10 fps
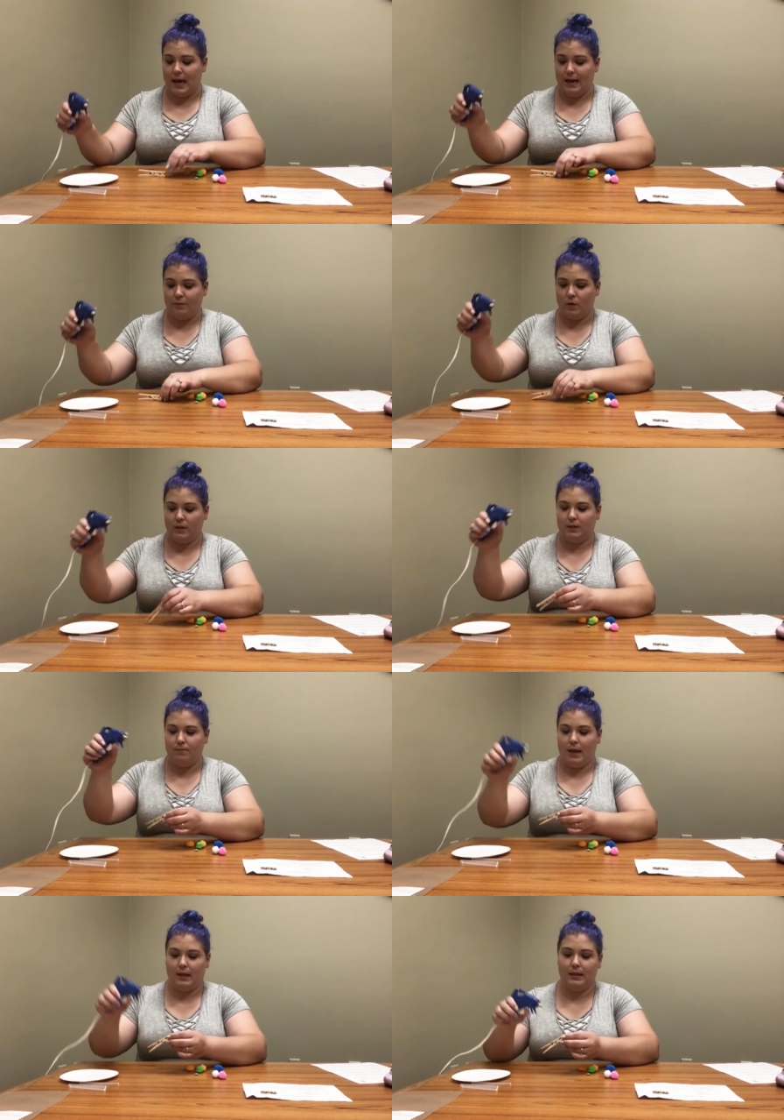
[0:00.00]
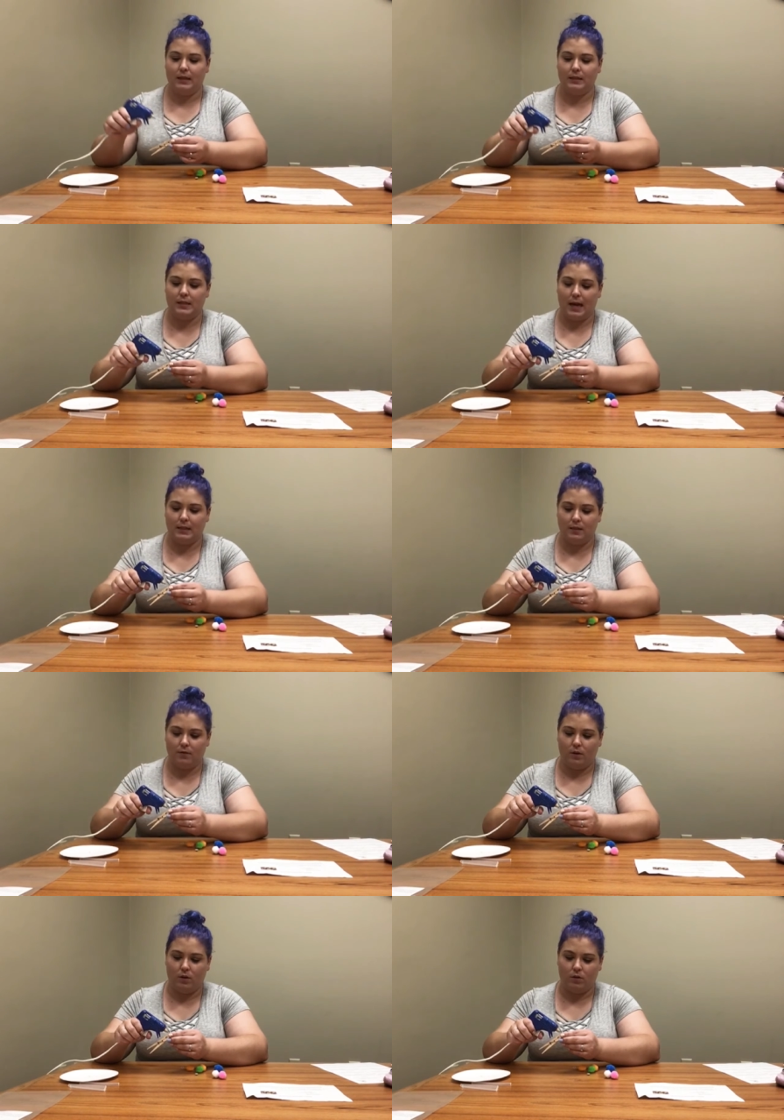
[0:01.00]
I'm going to make little dots of
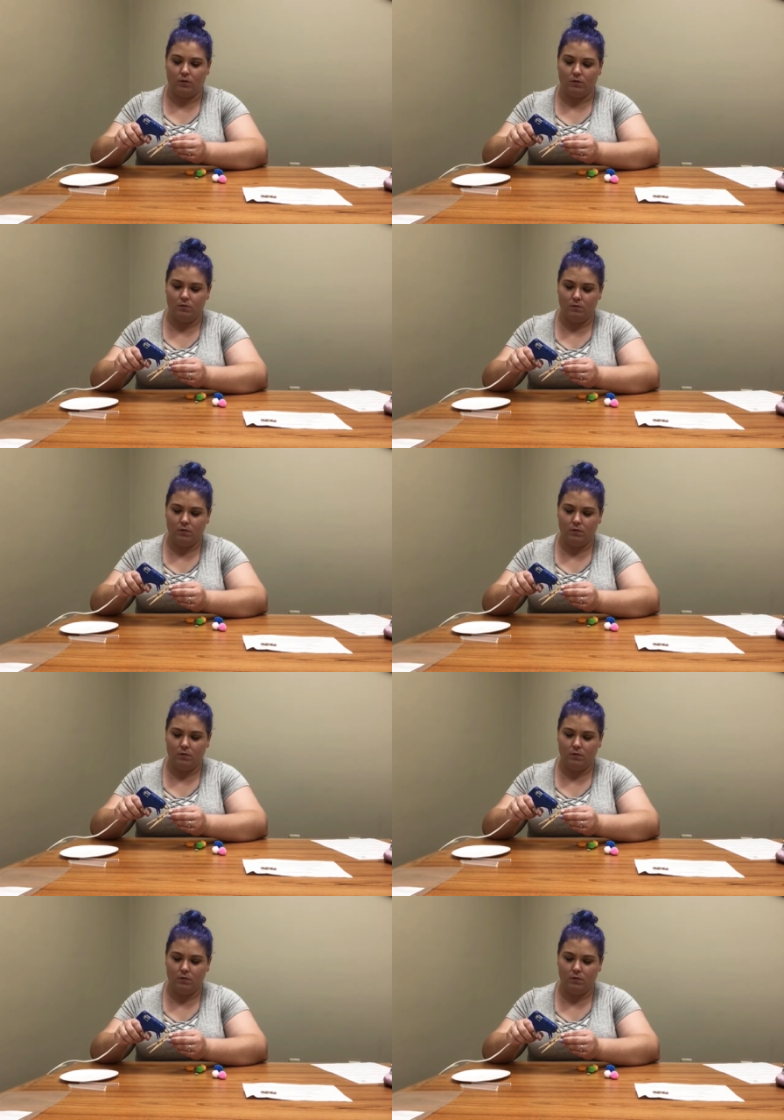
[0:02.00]
glue,